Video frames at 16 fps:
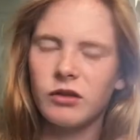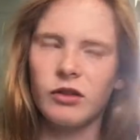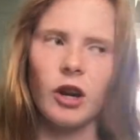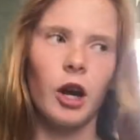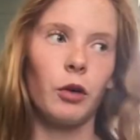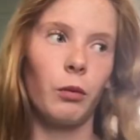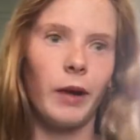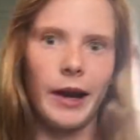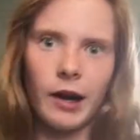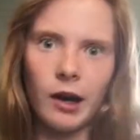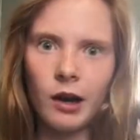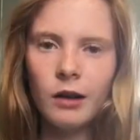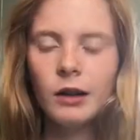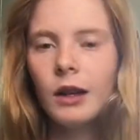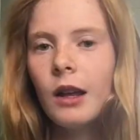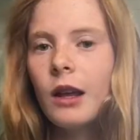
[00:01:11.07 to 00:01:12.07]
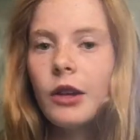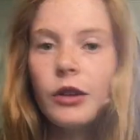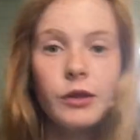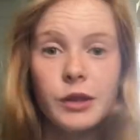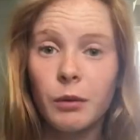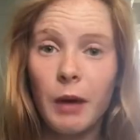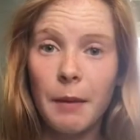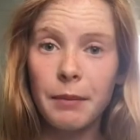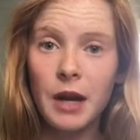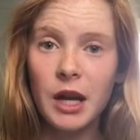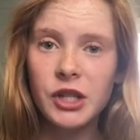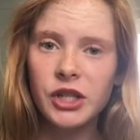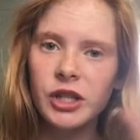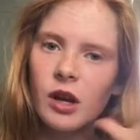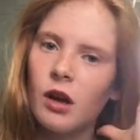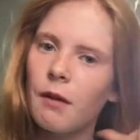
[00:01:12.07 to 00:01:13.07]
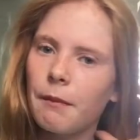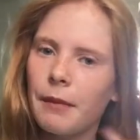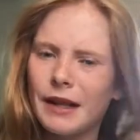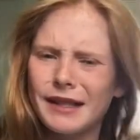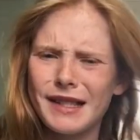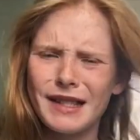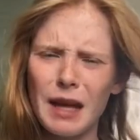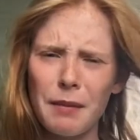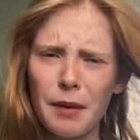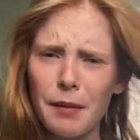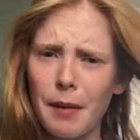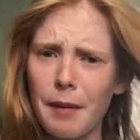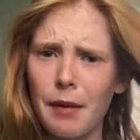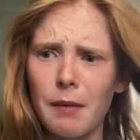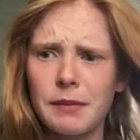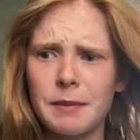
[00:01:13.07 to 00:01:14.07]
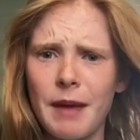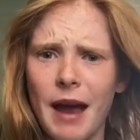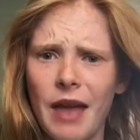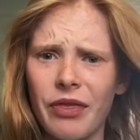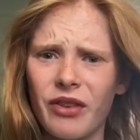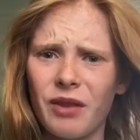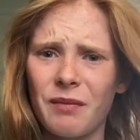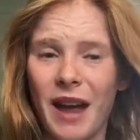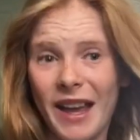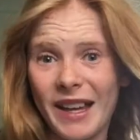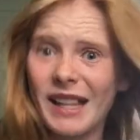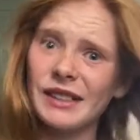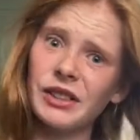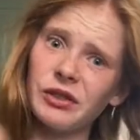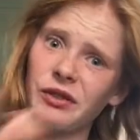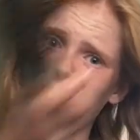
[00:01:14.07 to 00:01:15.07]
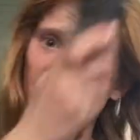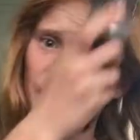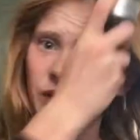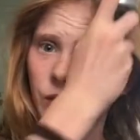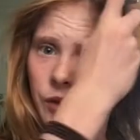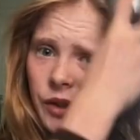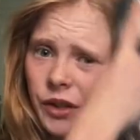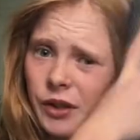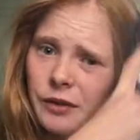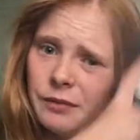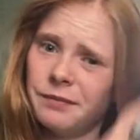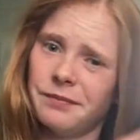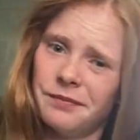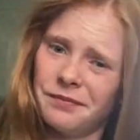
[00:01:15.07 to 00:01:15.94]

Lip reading: but since I'm in my mom's bathroom, I guess this will do.